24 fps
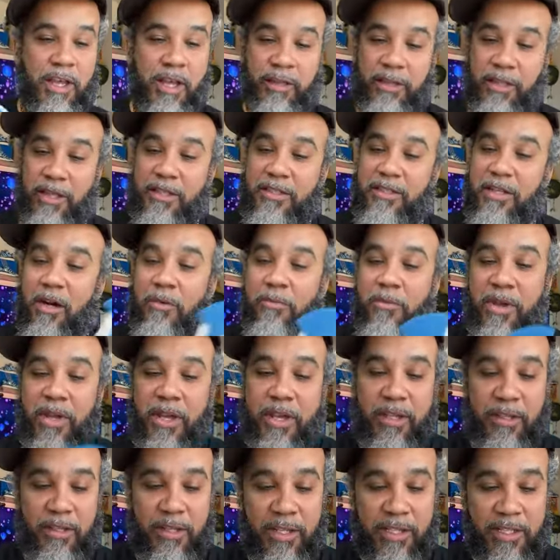This gonna
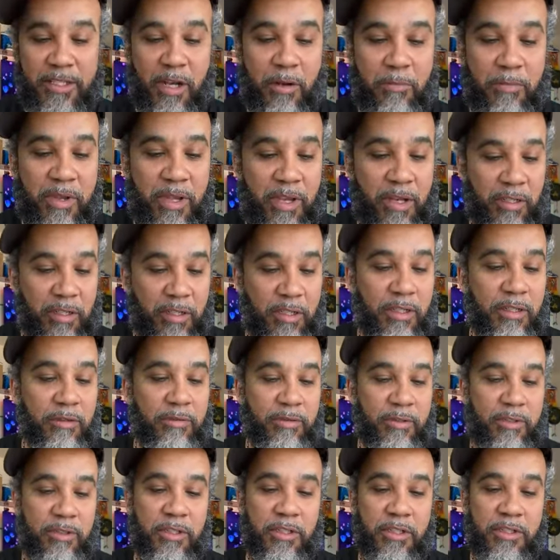be this gonna be a
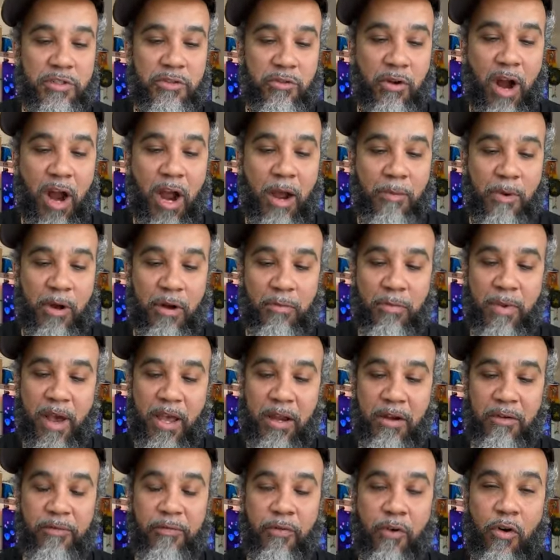good good drop on
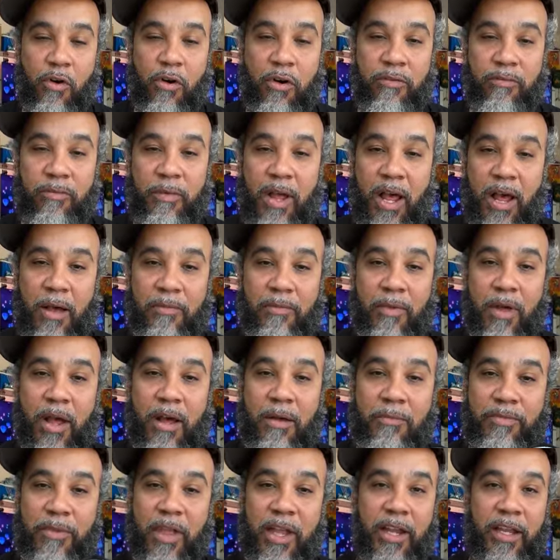May the fourth. I'm
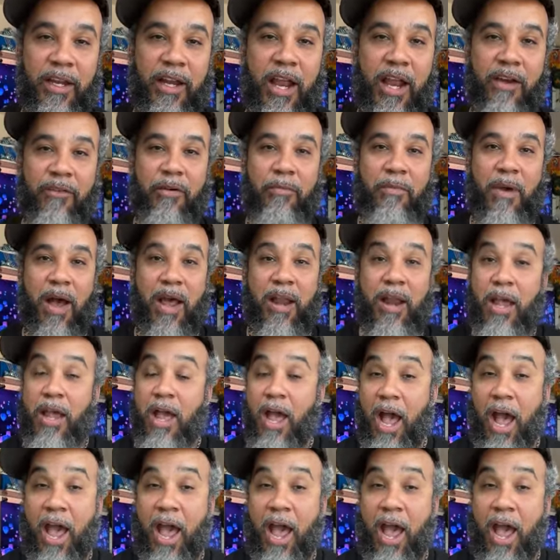I'm thinking everybody.